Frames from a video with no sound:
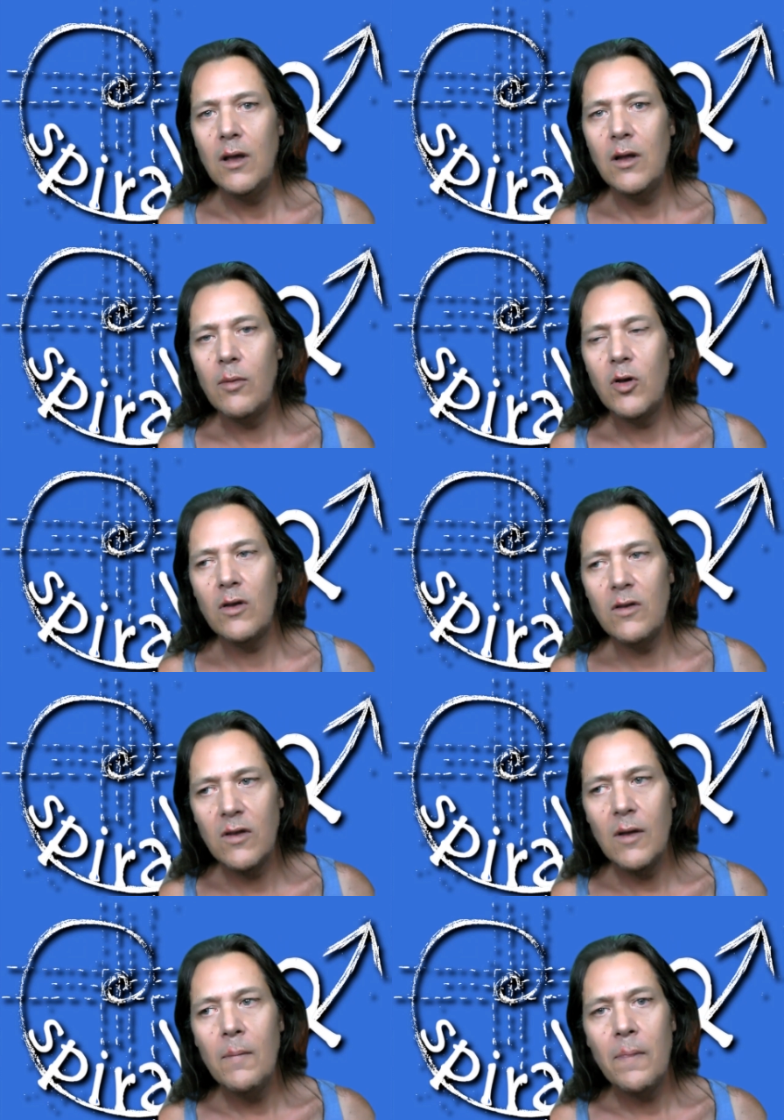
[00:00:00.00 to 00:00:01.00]
You know
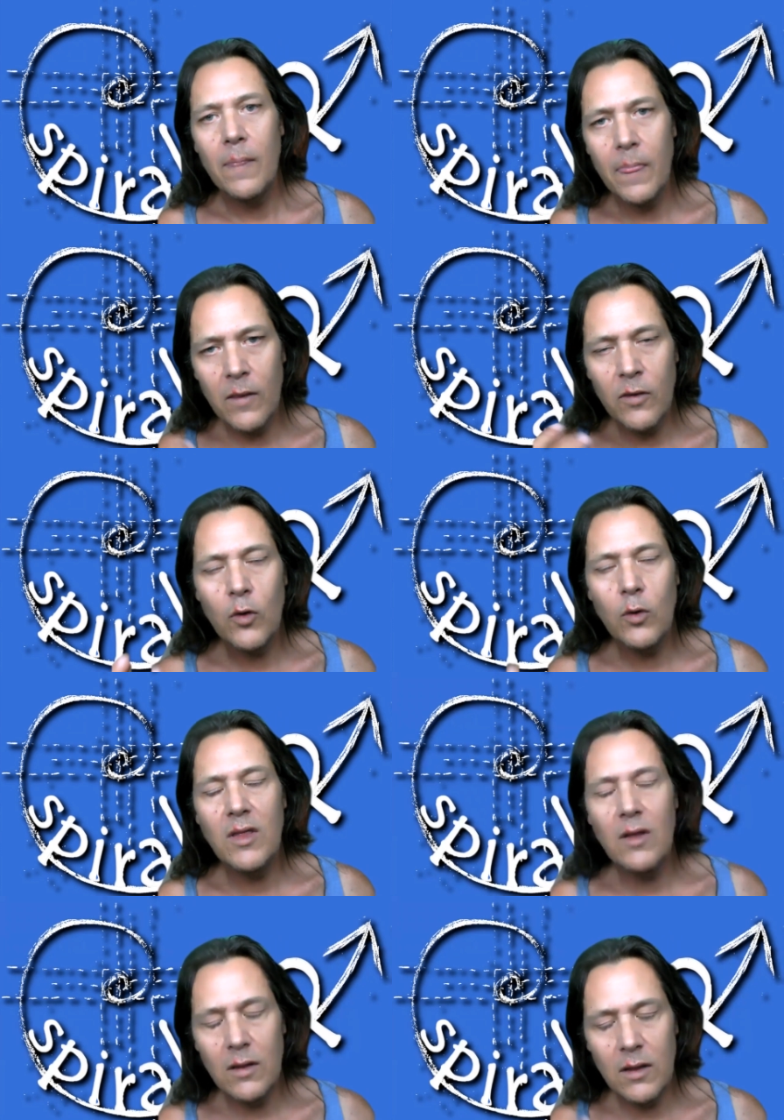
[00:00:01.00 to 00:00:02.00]
because
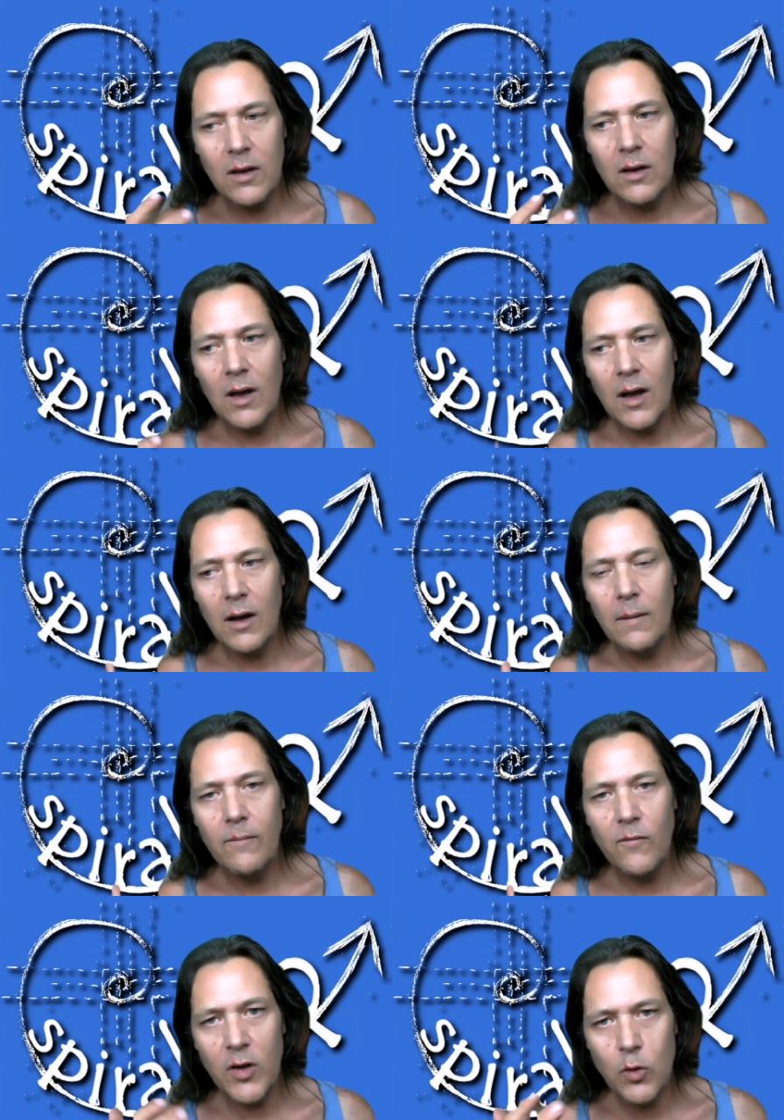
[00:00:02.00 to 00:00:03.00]
doing the the
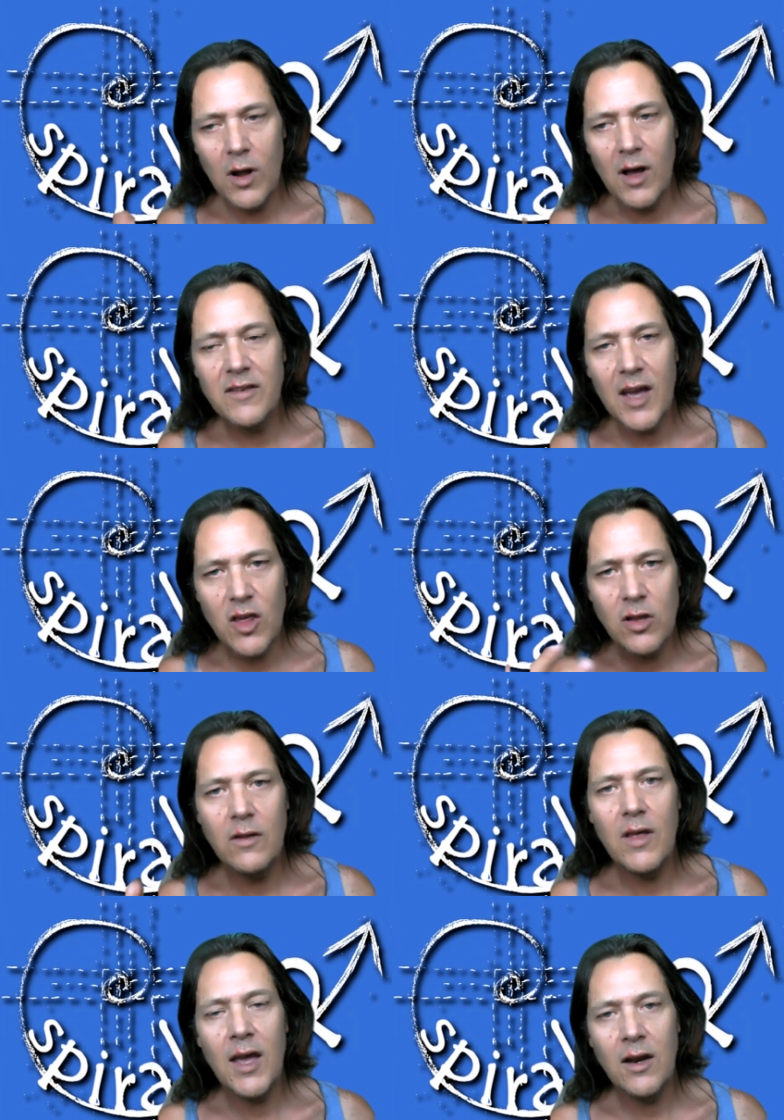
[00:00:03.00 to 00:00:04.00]
um, visualization
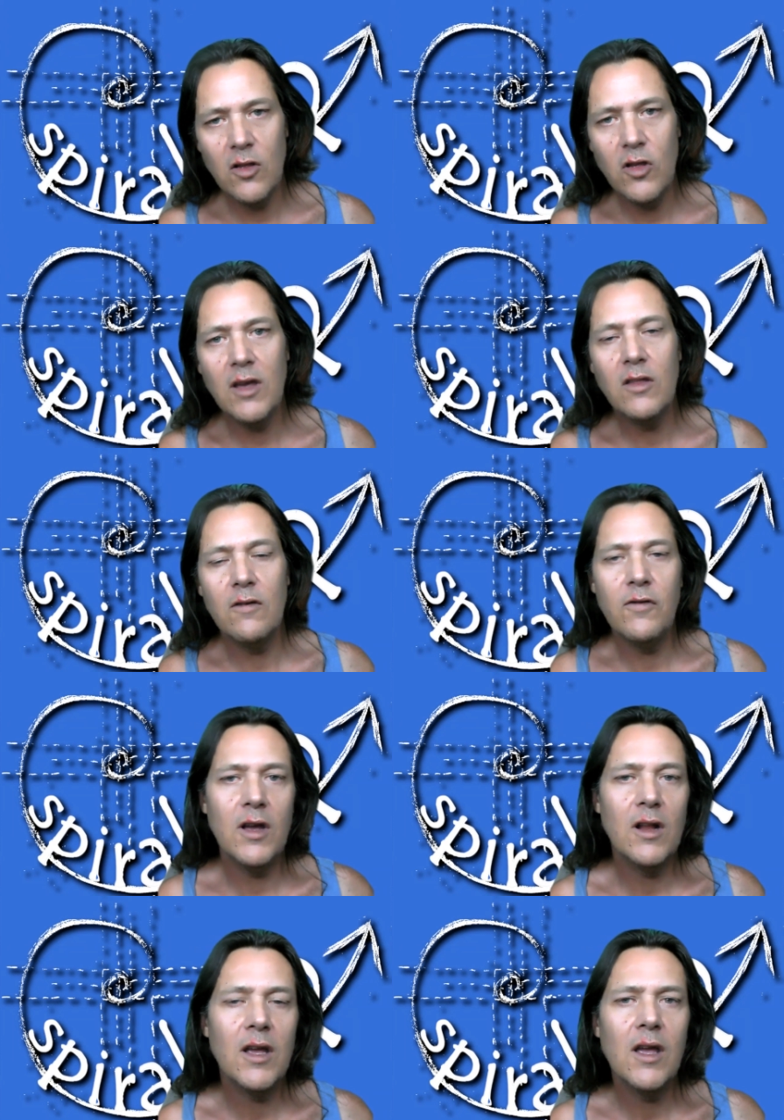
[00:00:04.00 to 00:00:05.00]
and the energy and the
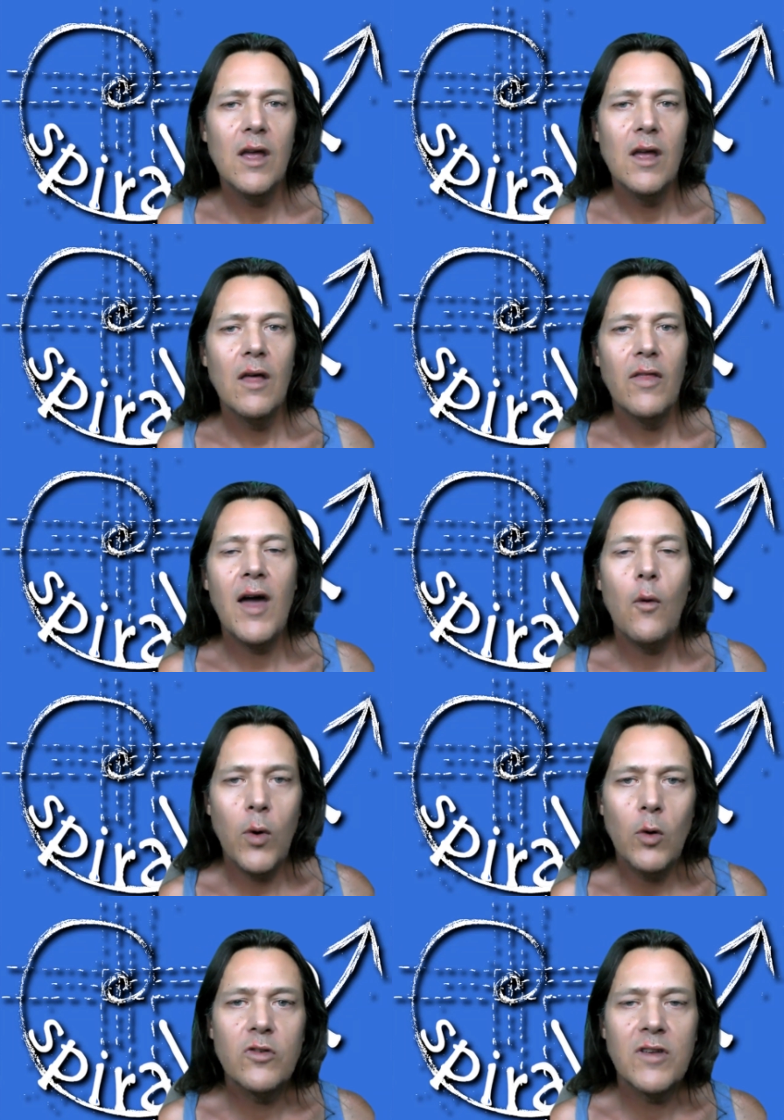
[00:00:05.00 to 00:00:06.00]
feeling that
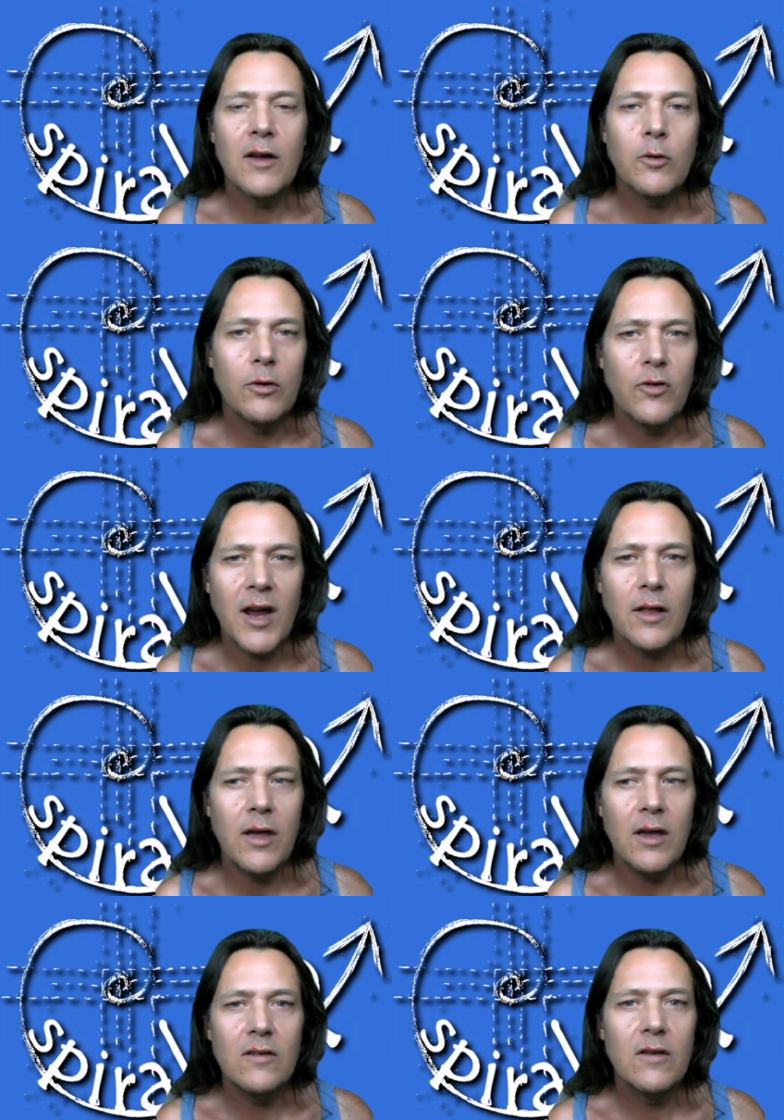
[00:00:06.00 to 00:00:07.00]
will start to attract
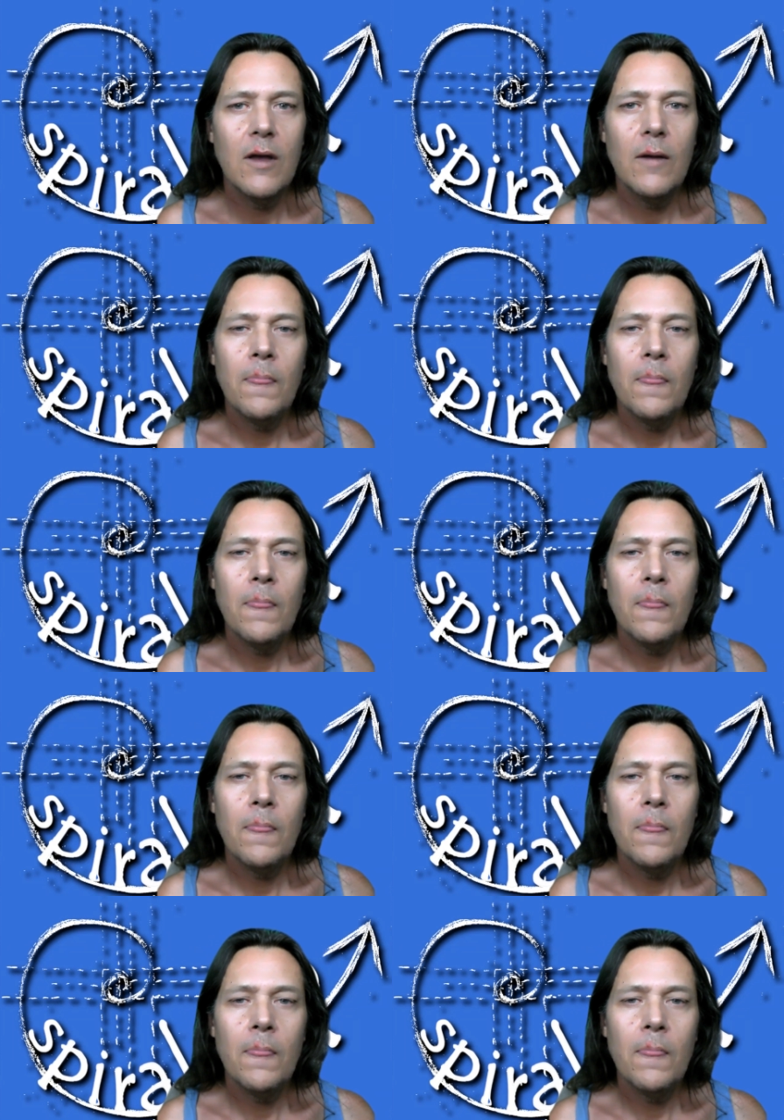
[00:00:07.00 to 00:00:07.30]
things,